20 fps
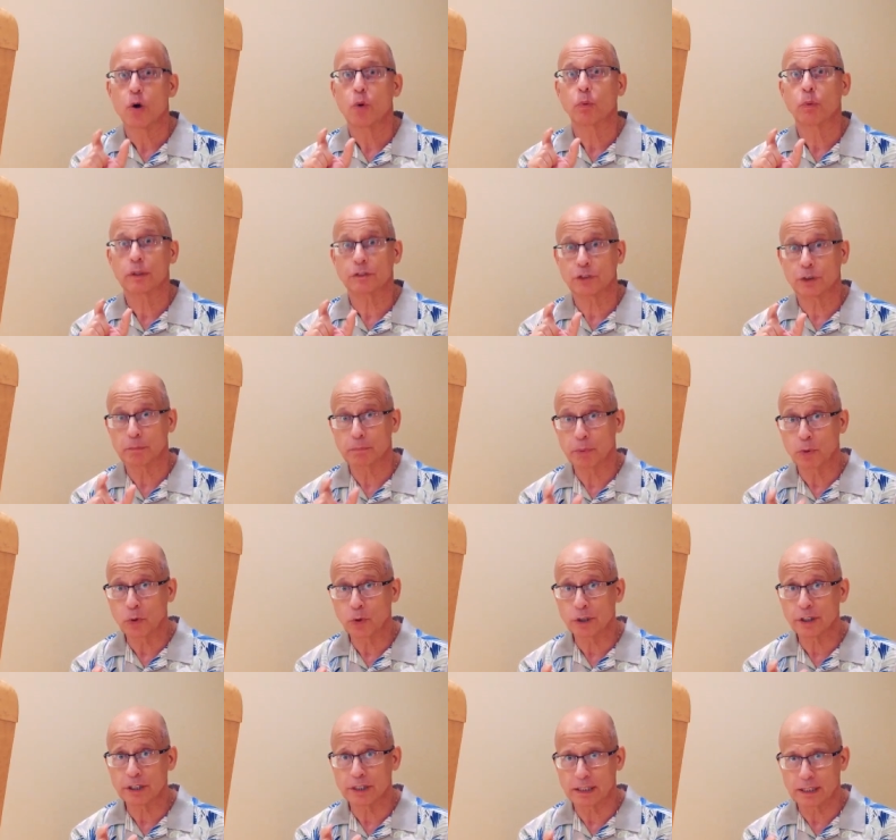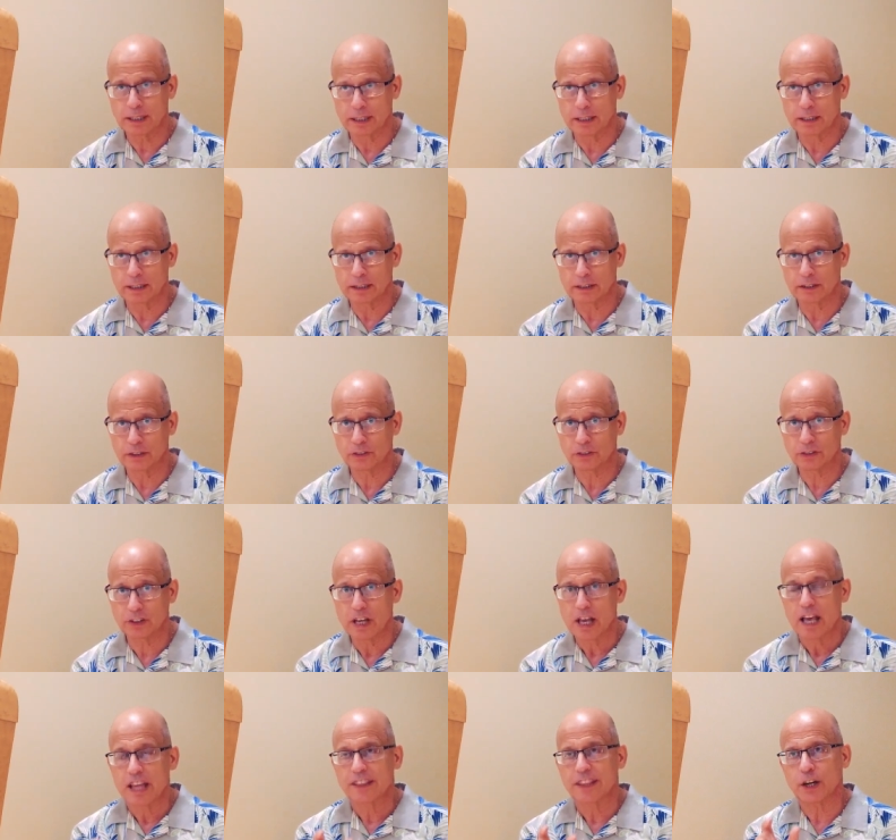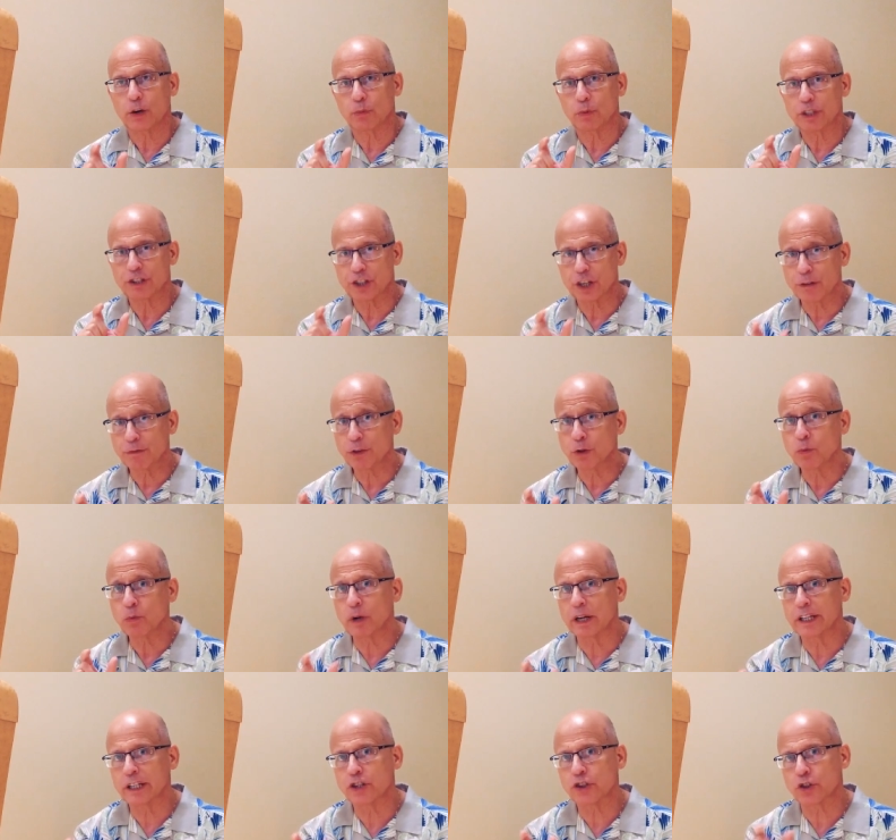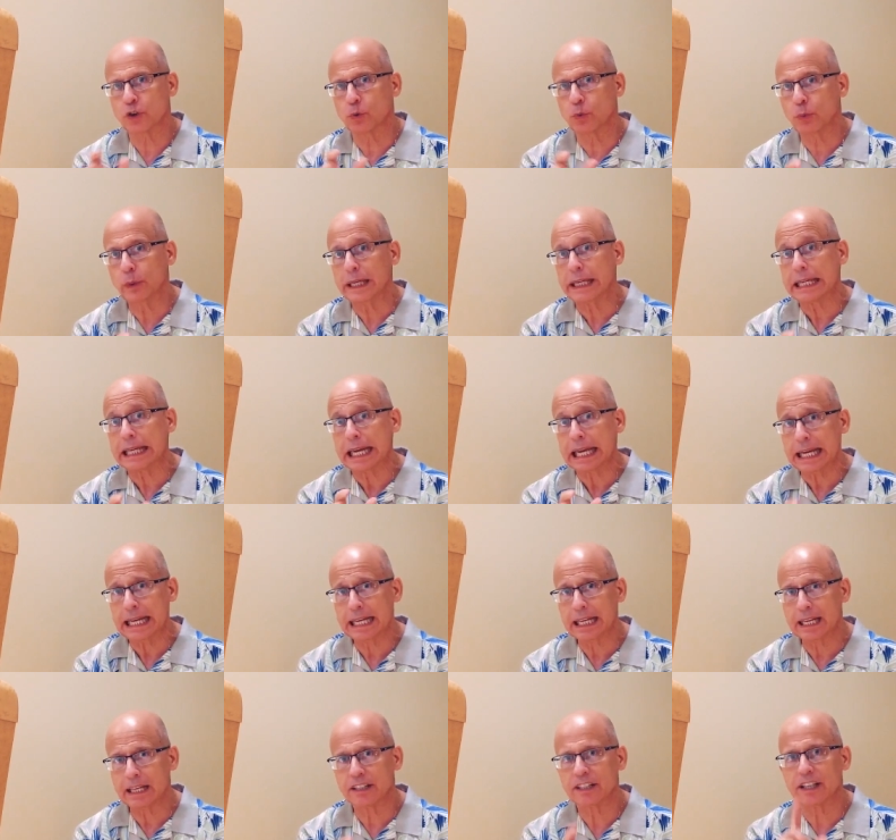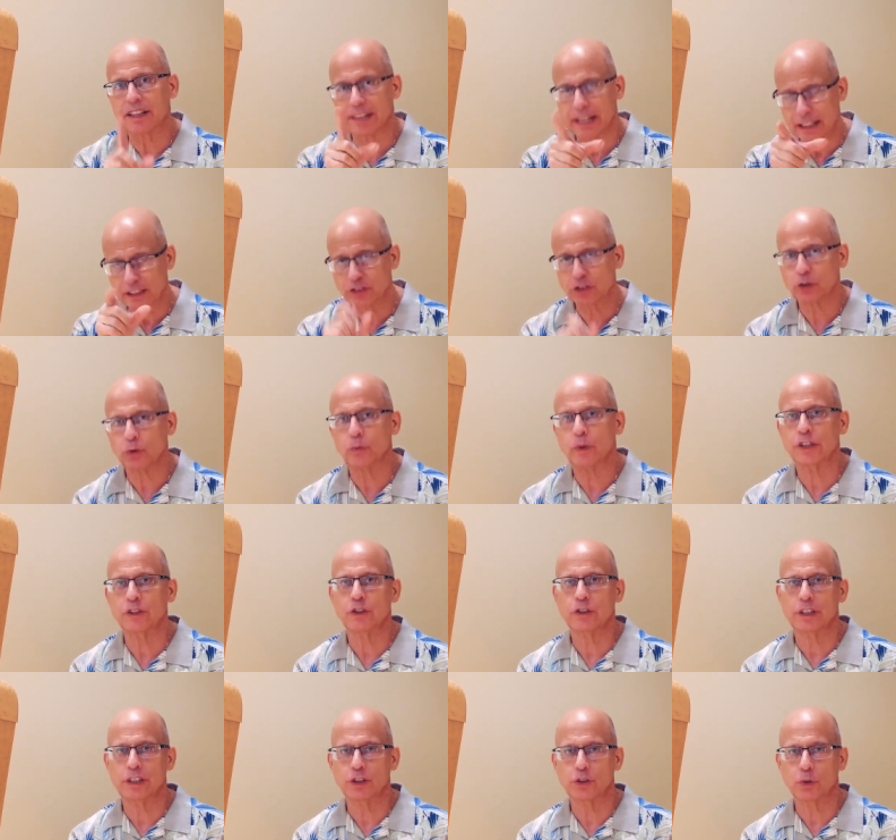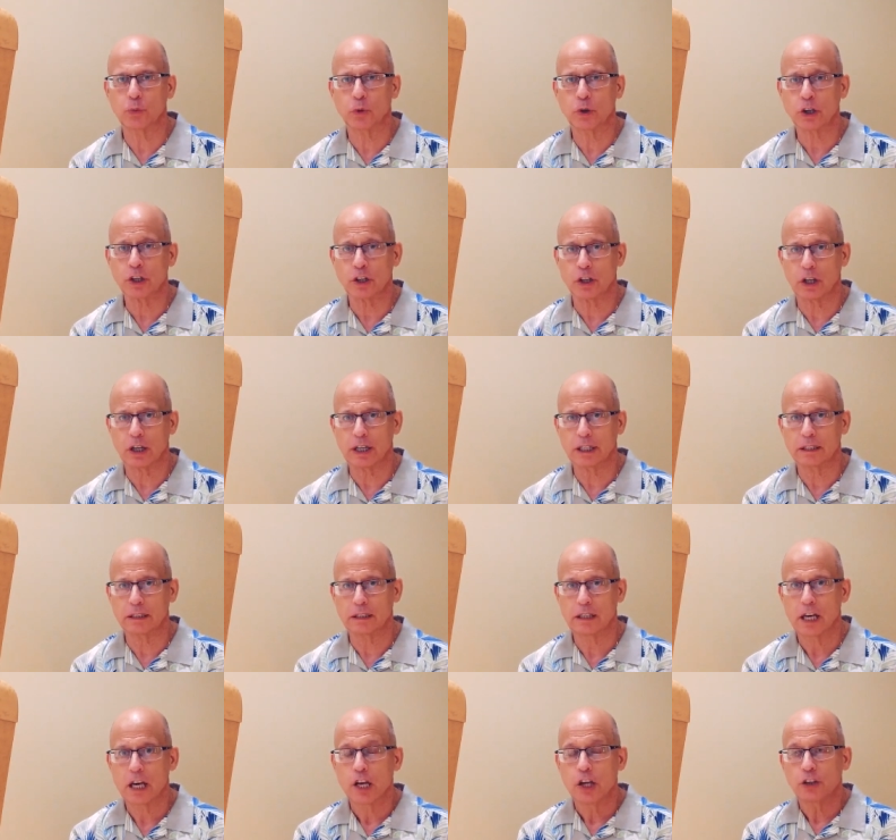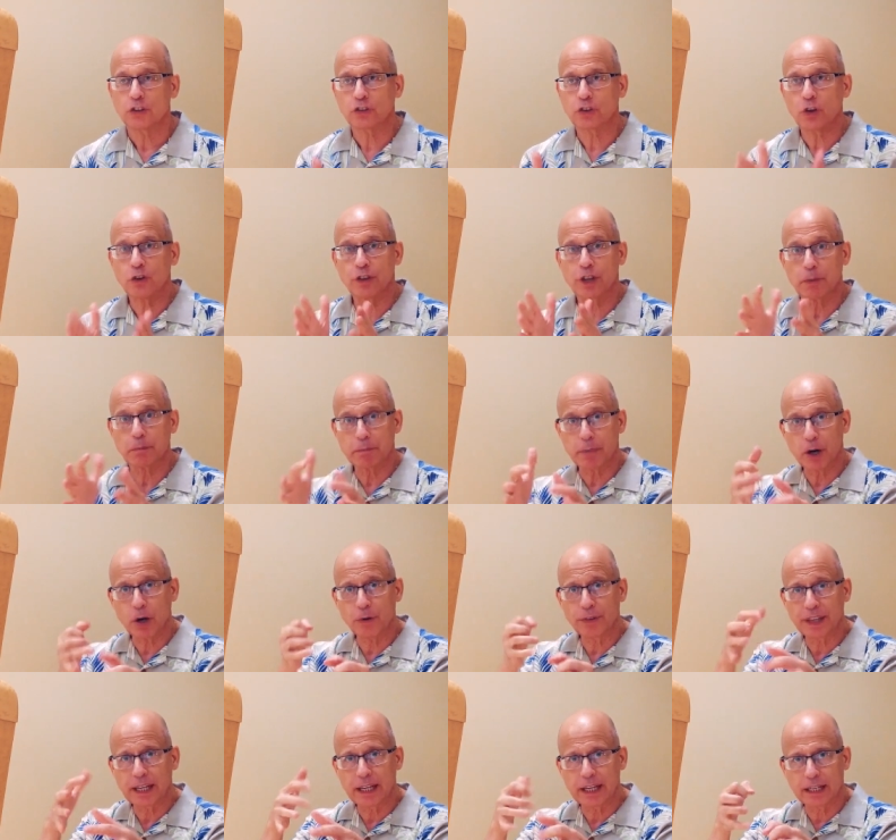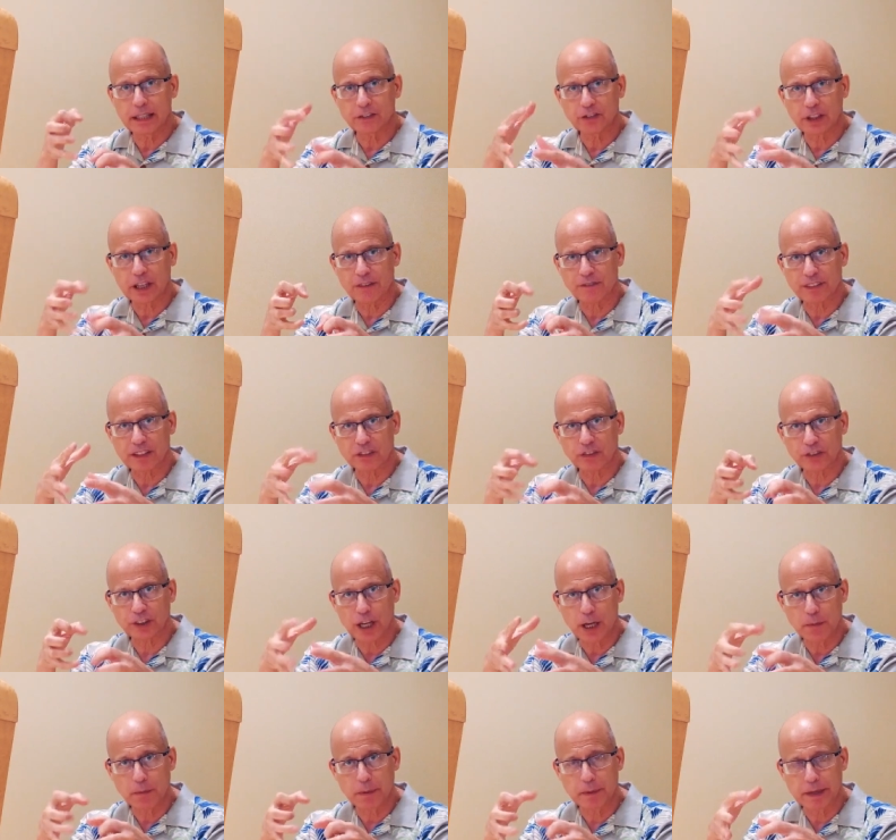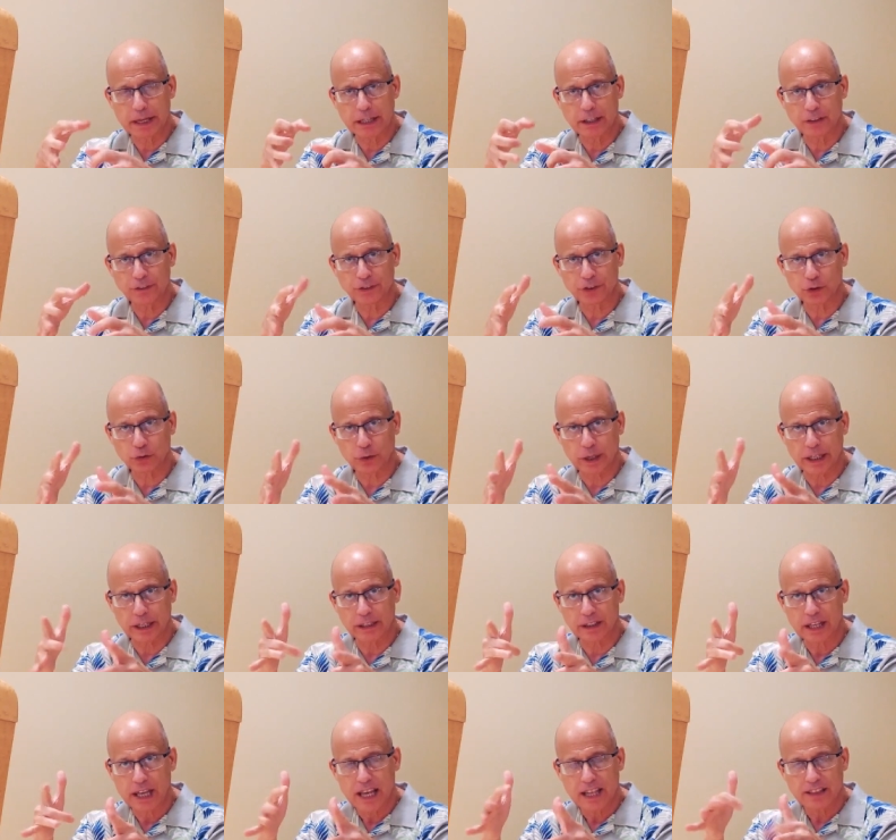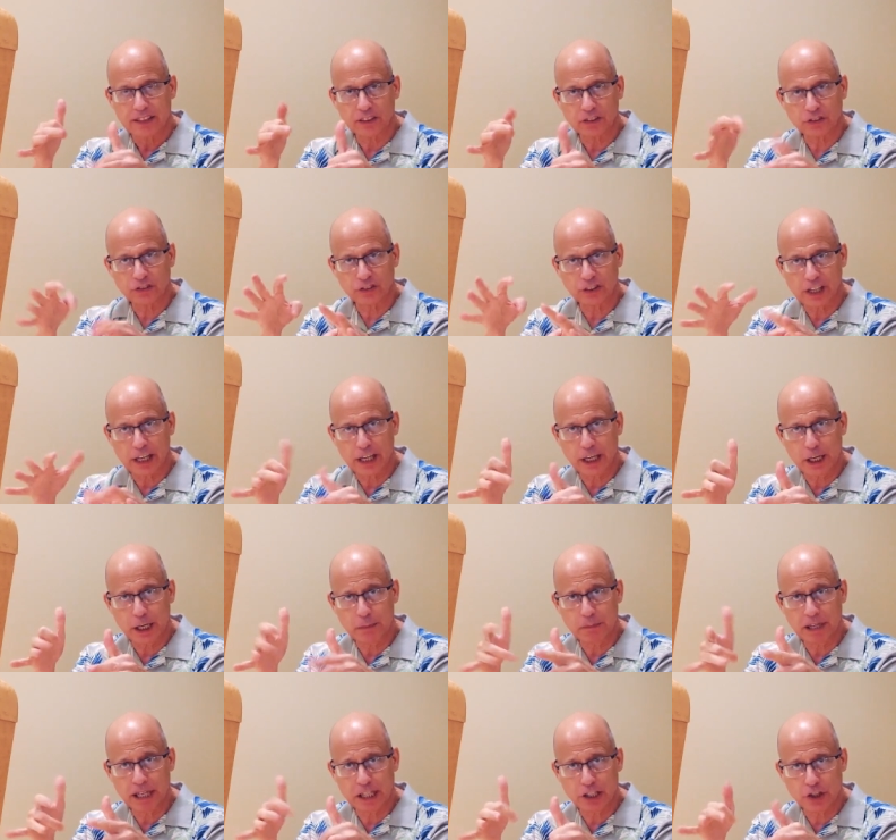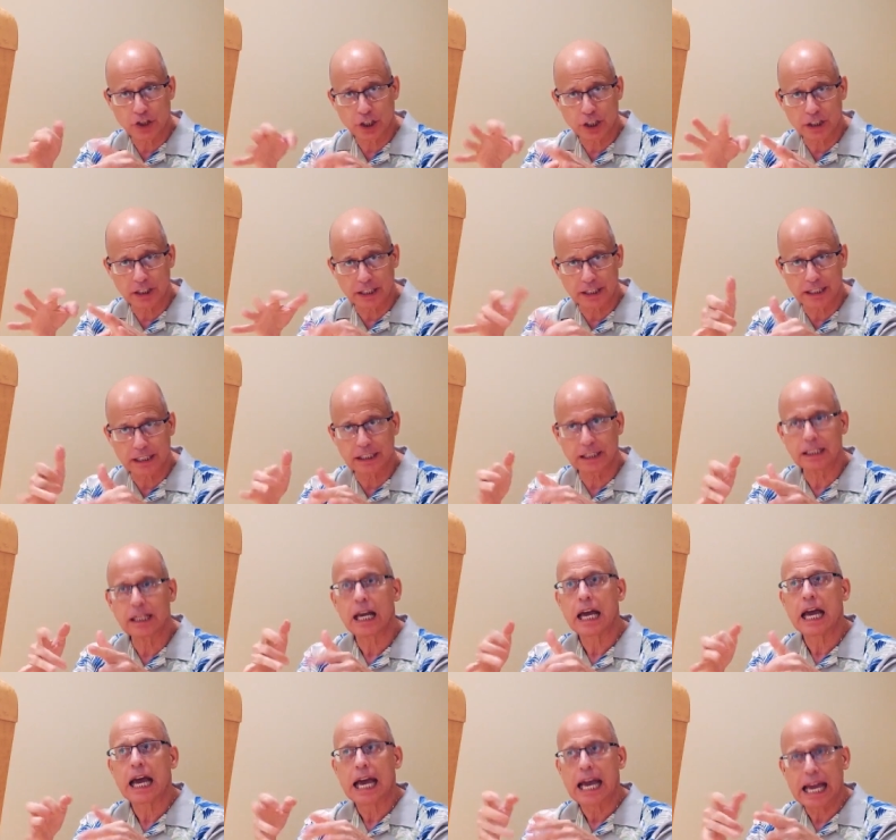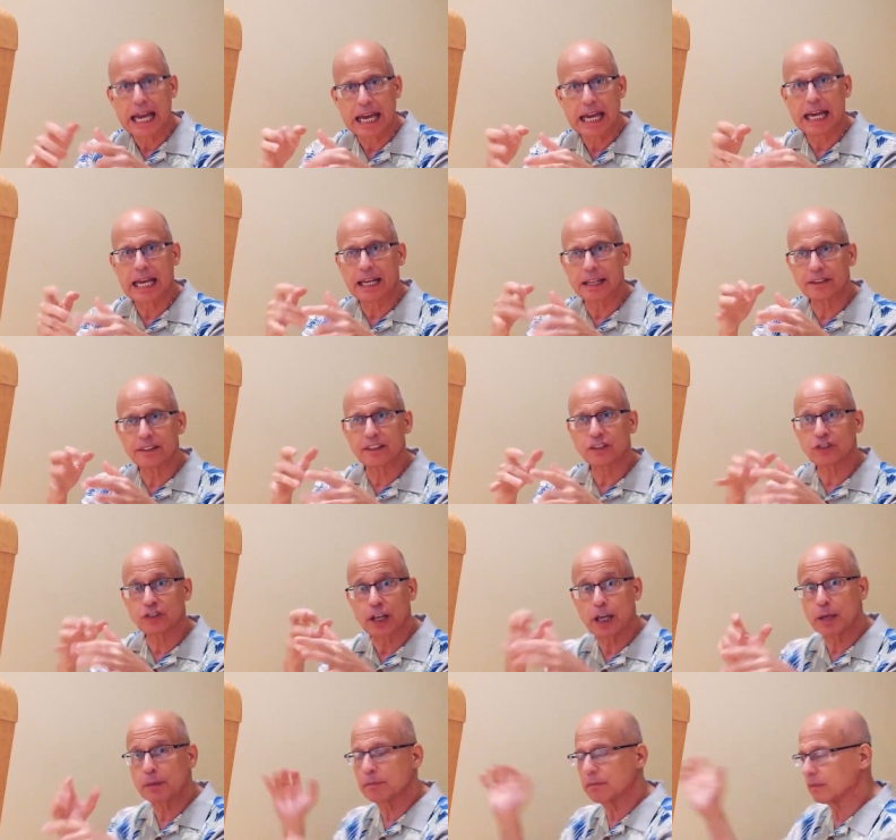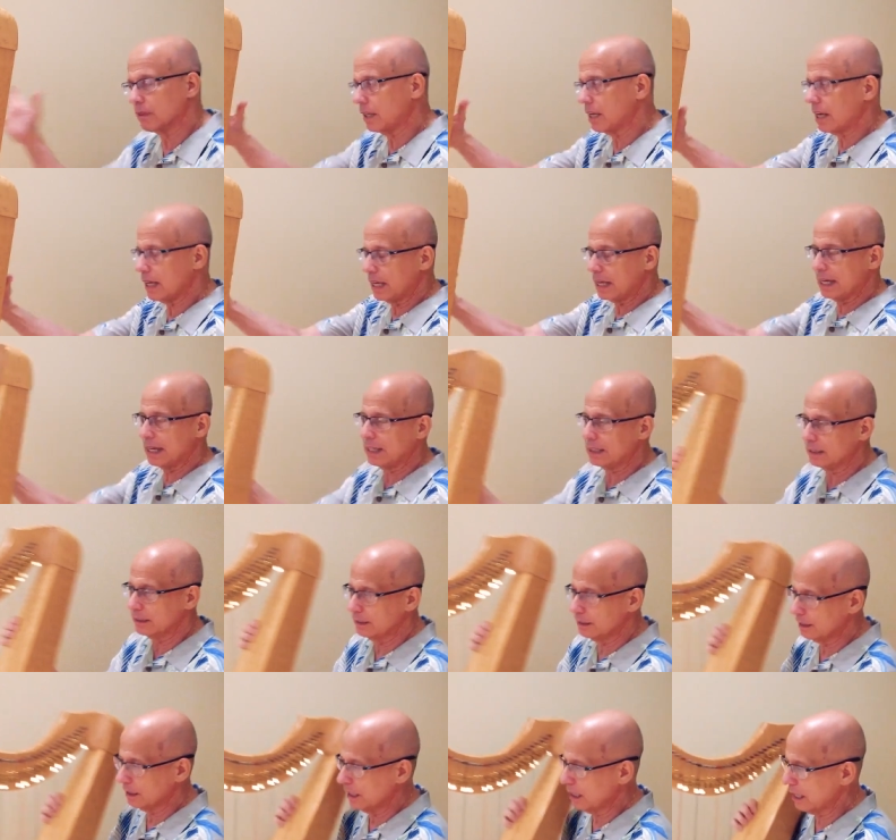what's important is that whichever one is your weak hand, that's the one you need to work on. So that both hands have the same amount of strength, the same agility, and the same, and